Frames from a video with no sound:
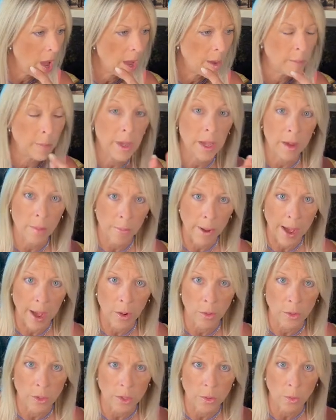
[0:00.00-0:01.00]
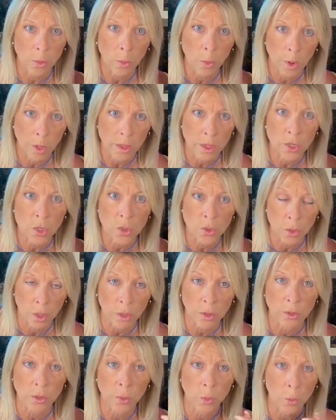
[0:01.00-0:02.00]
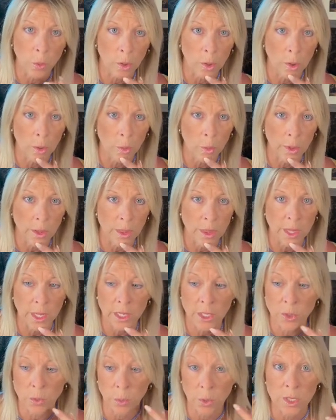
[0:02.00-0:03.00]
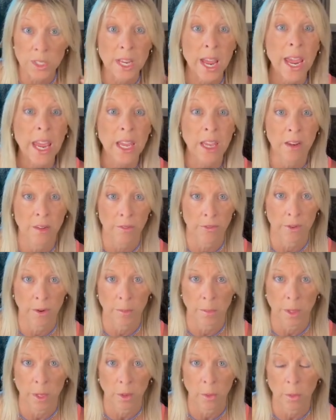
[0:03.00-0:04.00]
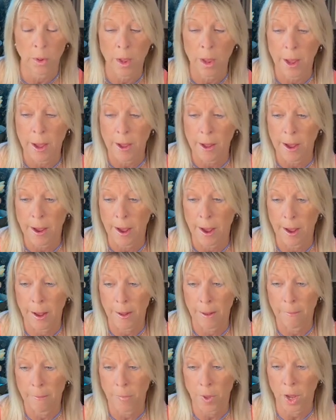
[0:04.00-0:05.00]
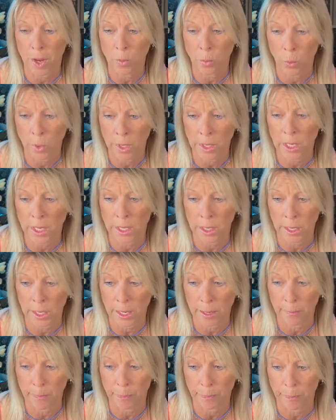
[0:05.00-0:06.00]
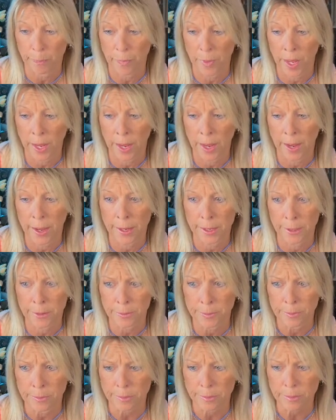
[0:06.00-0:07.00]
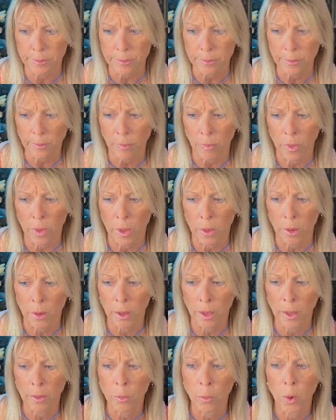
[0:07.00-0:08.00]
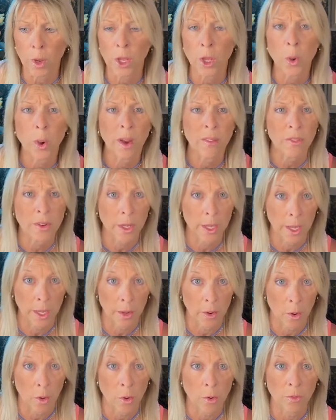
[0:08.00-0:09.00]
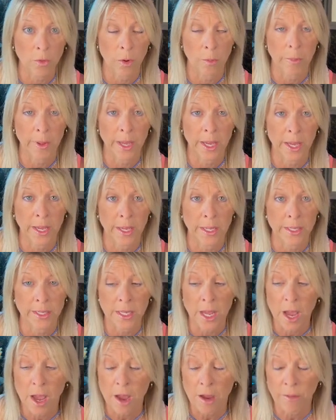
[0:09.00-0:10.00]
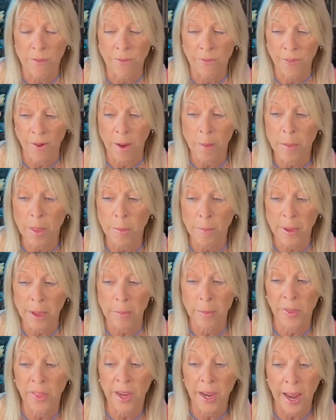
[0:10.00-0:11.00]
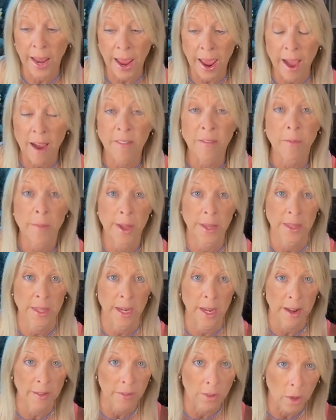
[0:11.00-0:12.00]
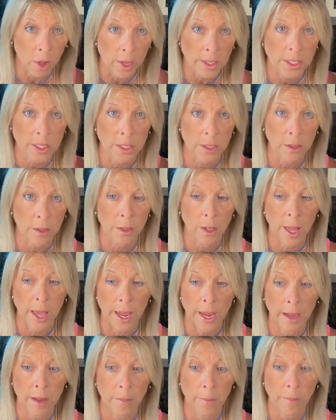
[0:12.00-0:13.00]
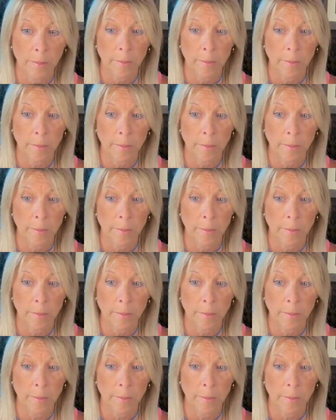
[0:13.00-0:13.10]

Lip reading: me about what the struggles were when things were taken from you unwillingly, and what you have to get over. Because from the people that I have met that have lost their leg